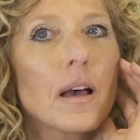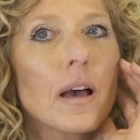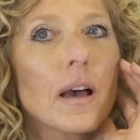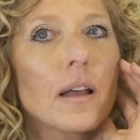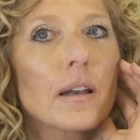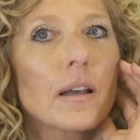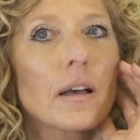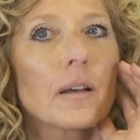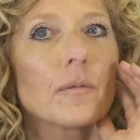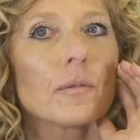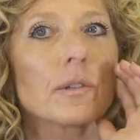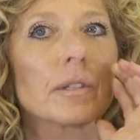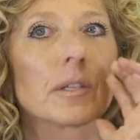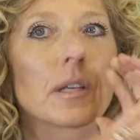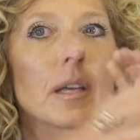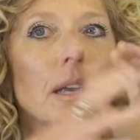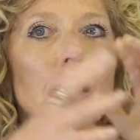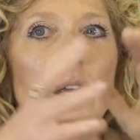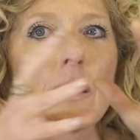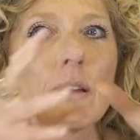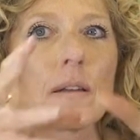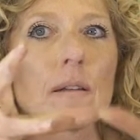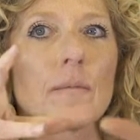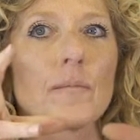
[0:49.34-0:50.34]
And I was
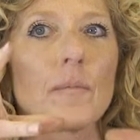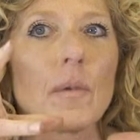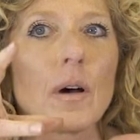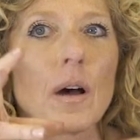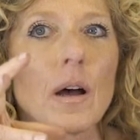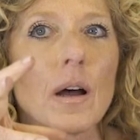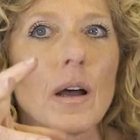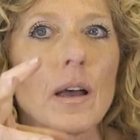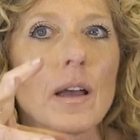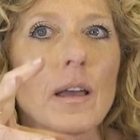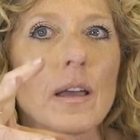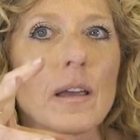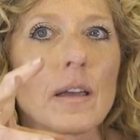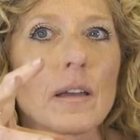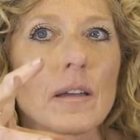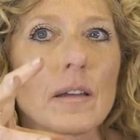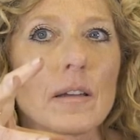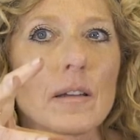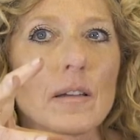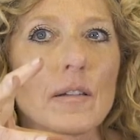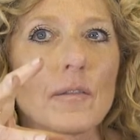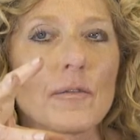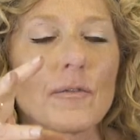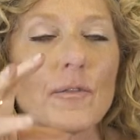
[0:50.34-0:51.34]
in my
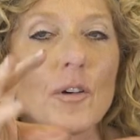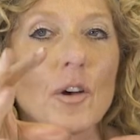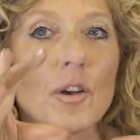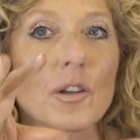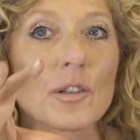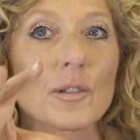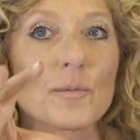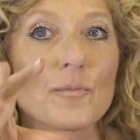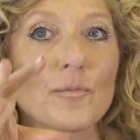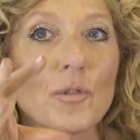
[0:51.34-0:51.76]
first